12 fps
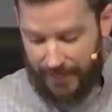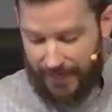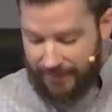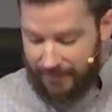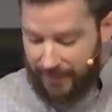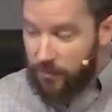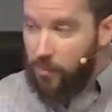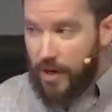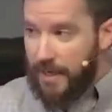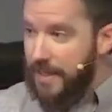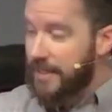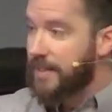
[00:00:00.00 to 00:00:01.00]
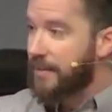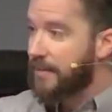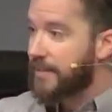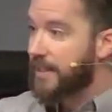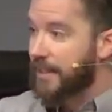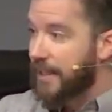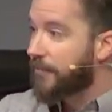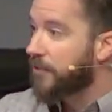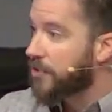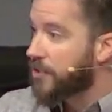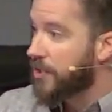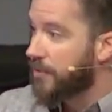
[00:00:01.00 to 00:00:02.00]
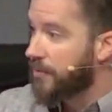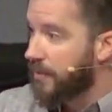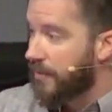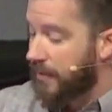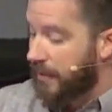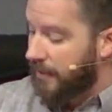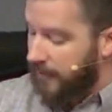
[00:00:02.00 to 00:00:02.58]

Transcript: and then when He delivers you,